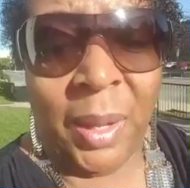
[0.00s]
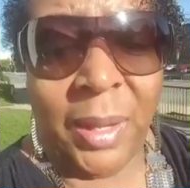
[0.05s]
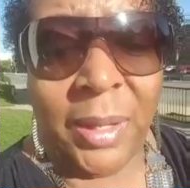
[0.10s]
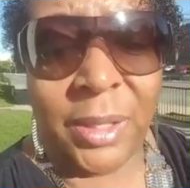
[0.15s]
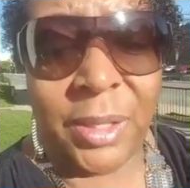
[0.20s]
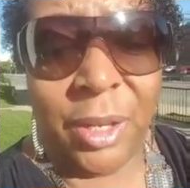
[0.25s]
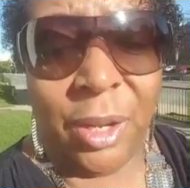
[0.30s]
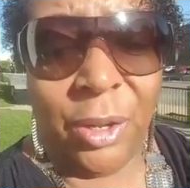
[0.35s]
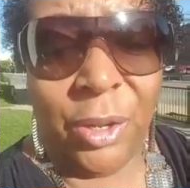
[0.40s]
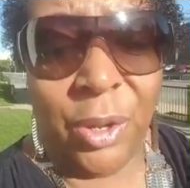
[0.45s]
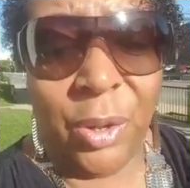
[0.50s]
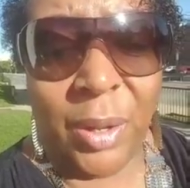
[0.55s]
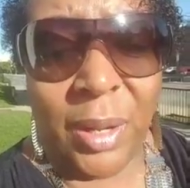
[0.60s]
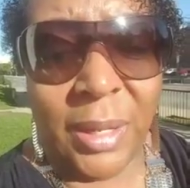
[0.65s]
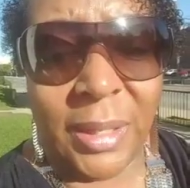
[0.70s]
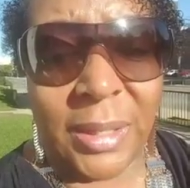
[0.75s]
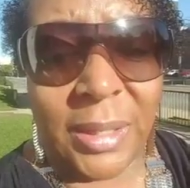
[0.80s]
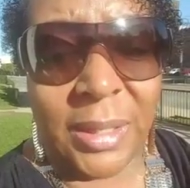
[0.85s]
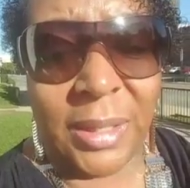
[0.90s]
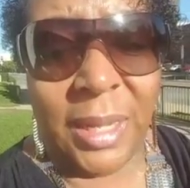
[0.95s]
And so you
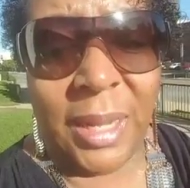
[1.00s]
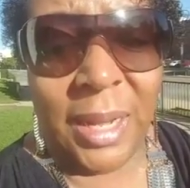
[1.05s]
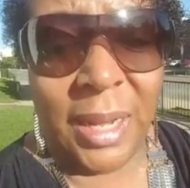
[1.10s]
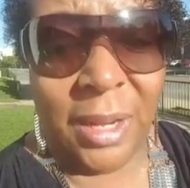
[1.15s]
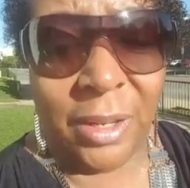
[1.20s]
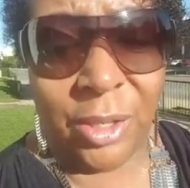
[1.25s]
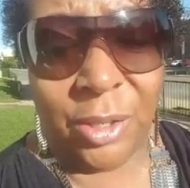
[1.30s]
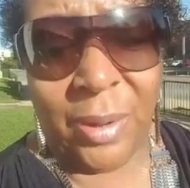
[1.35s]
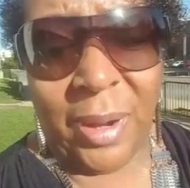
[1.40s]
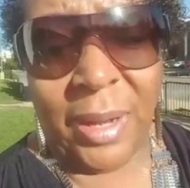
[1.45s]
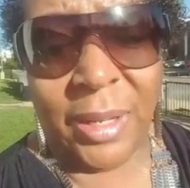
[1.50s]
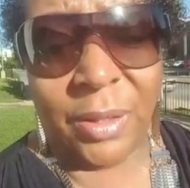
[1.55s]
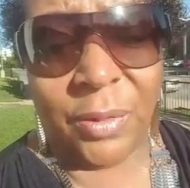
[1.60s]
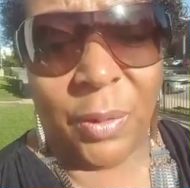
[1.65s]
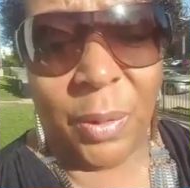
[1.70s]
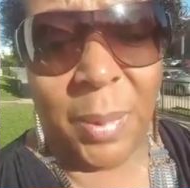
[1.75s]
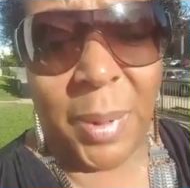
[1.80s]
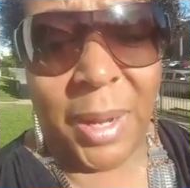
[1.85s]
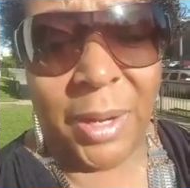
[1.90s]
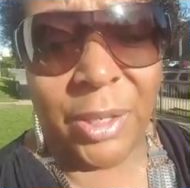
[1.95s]
can see a
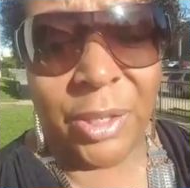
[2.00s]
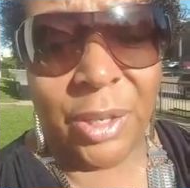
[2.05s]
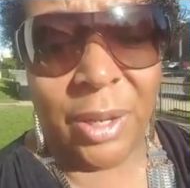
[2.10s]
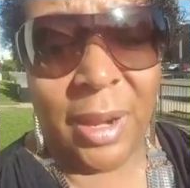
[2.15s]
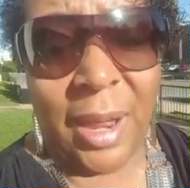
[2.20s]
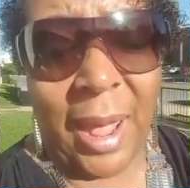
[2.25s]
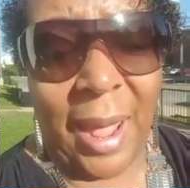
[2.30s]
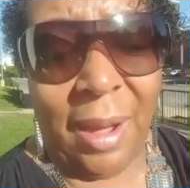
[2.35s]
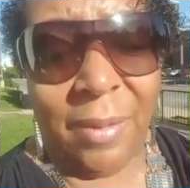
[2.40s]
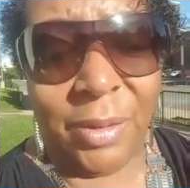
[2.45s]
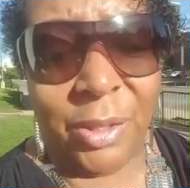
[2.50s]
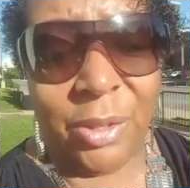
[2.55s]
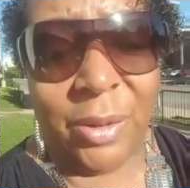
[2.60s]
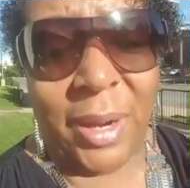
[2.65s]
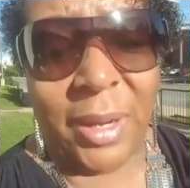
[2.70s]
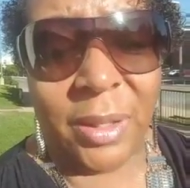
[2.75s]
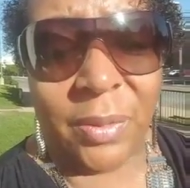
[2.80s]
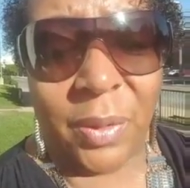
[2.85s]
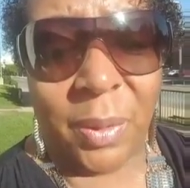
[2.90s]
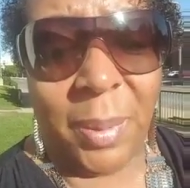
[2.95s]
transformation, have a
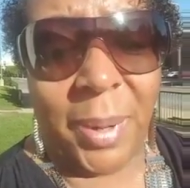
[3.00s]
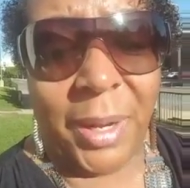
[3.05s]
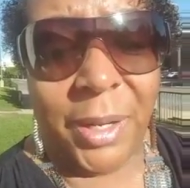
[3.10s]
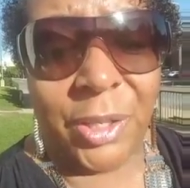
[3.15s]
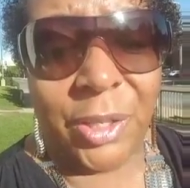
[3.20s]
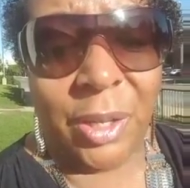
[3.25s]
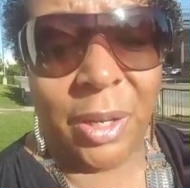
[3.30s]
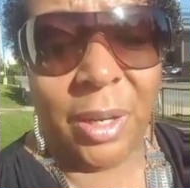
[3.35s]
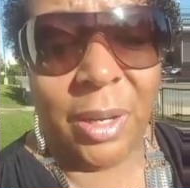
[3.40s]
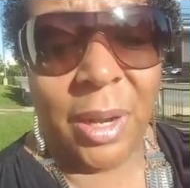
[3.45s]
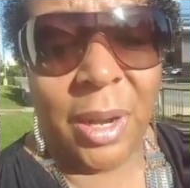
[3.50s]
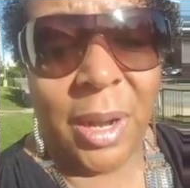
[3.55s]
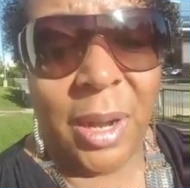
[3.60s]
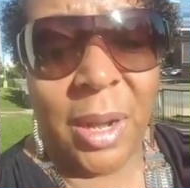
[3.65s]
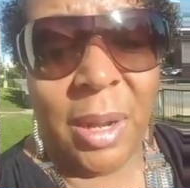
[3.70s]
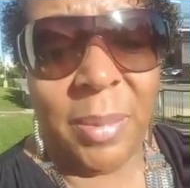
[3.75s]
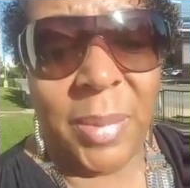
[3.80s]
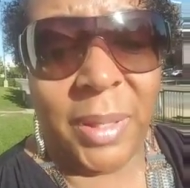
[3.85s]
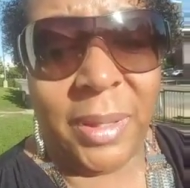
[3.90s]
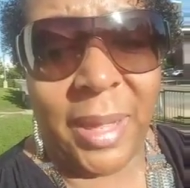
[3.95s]
transformation,
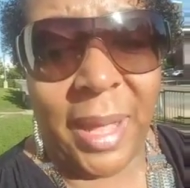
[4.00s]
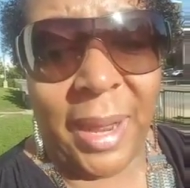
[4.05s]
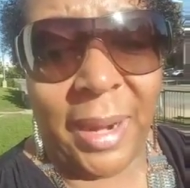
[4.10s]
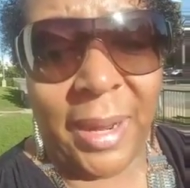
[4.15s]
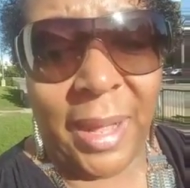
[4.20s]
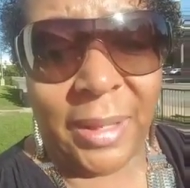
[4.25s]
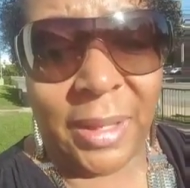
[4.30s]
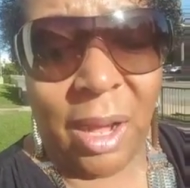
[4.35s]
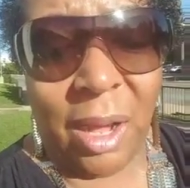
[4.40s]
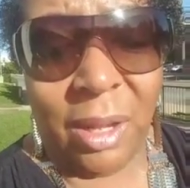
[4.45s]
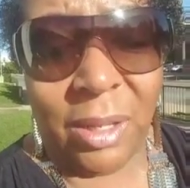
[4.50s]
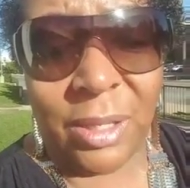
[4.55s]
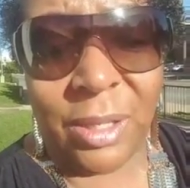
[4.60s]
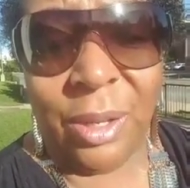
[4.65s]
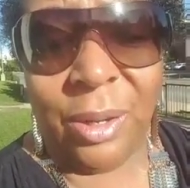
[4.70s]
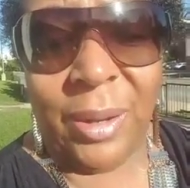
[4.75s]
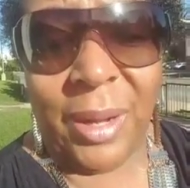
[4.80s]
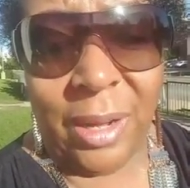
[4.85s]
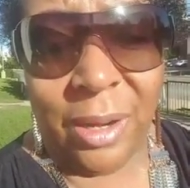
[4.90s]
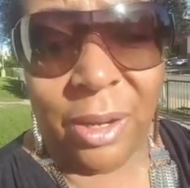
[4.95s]
but that
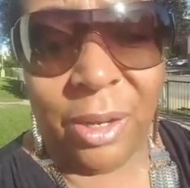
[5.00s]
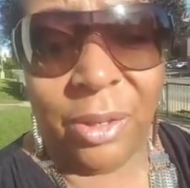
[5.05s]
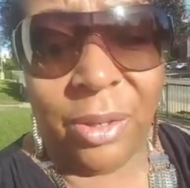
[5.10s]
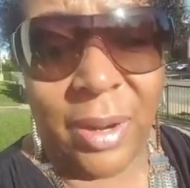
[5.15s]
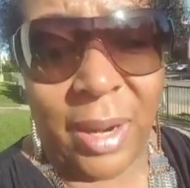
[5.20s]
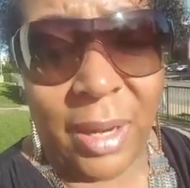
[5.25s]
also inner